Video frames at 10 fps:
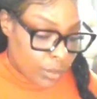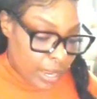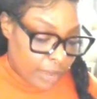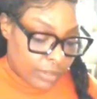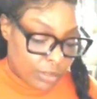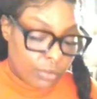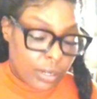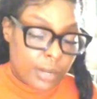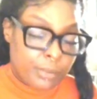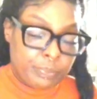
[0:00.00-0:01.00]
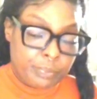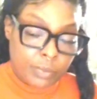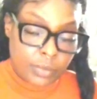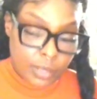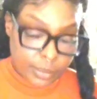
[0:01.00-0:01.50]
we have the 3,
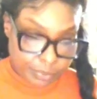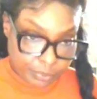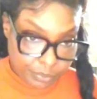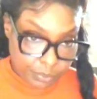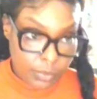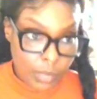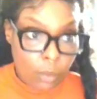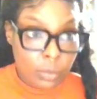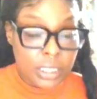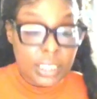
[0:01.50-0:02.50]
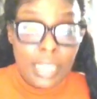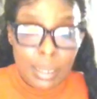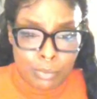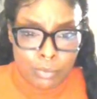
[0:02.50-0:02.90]
which is the